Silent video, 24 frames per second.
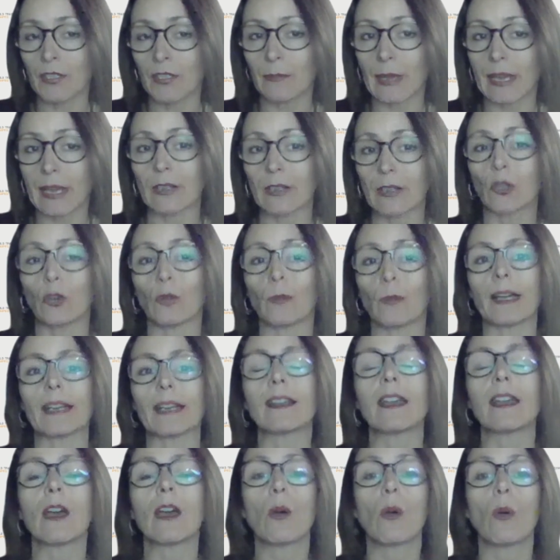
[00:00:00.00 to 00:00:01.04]

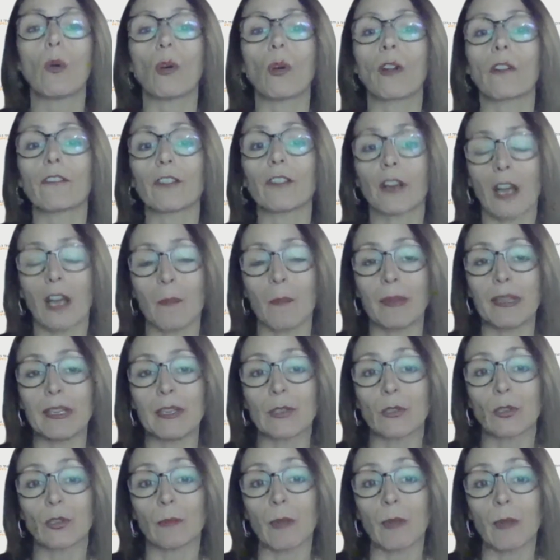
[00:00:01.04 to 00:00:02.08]
Manitoba or for companies
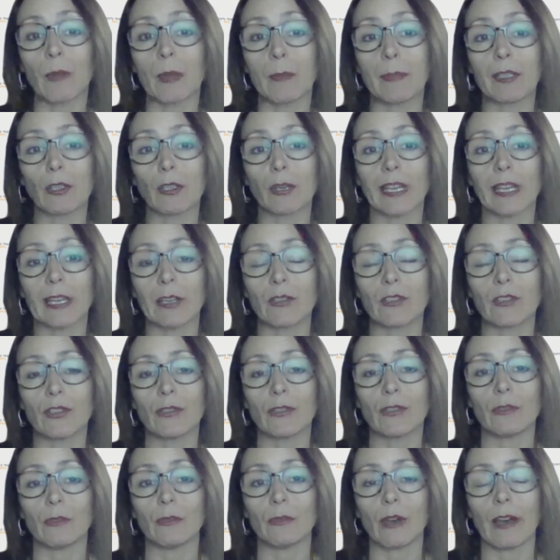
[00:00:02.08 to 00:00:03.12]
who are maybe looking
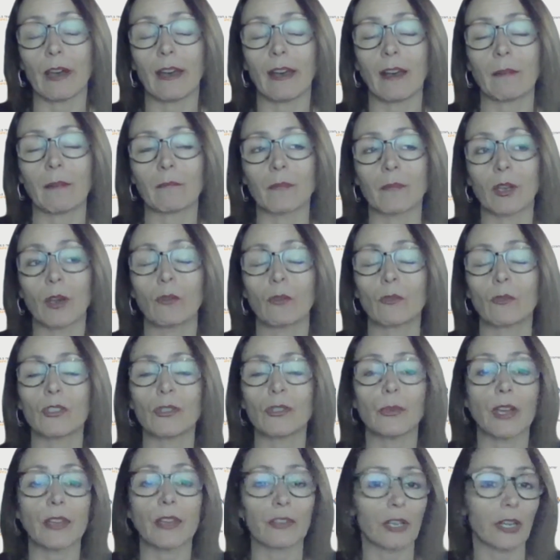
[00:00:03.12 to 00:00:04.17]
to go
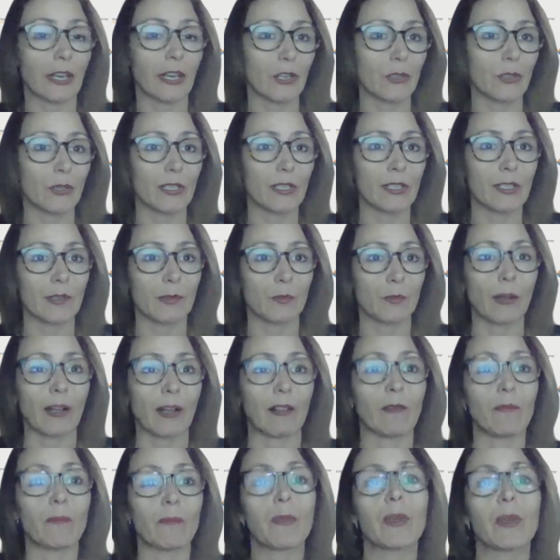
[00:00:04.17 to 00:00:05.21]
to other countries as
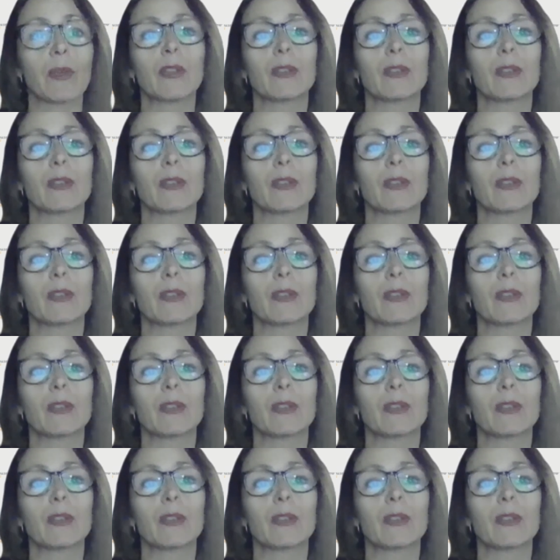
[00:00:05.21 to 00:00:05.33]
well.